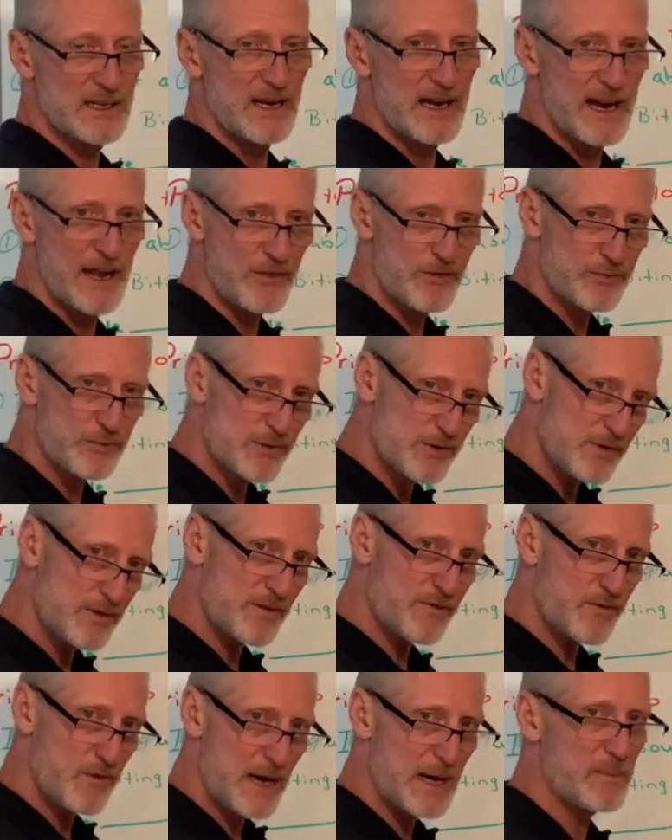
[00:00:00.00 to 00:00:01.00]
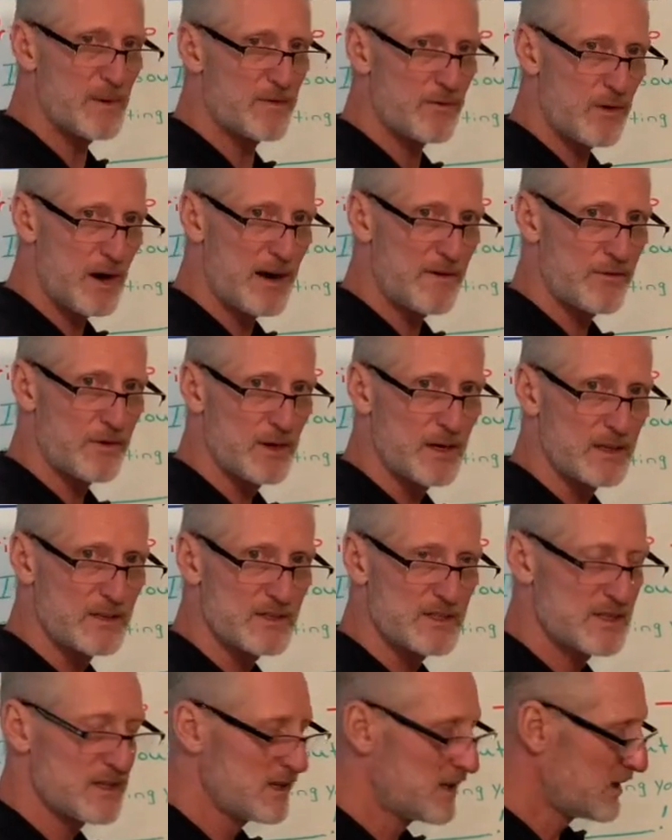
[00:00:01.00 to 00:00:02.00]
and through the frame of
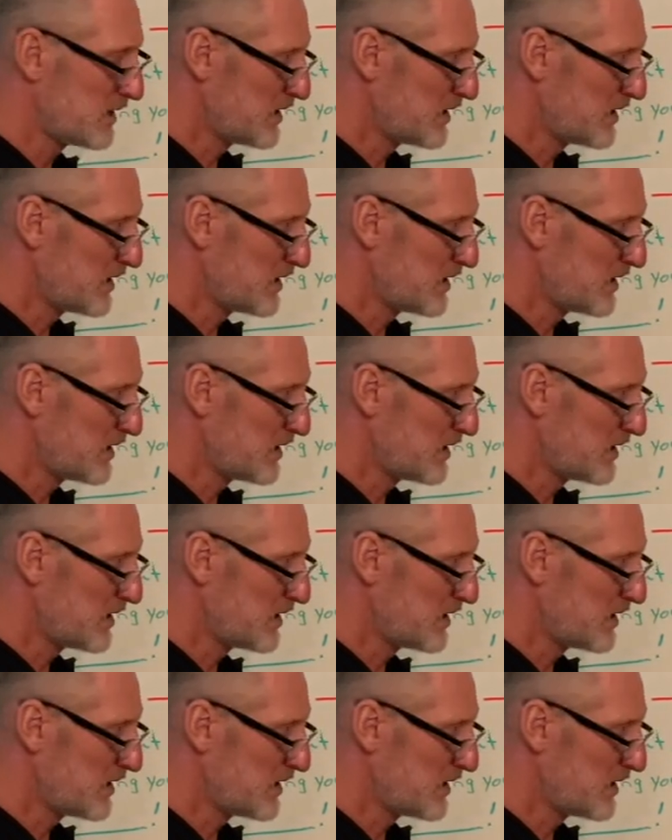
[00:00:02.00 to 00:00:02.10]
reference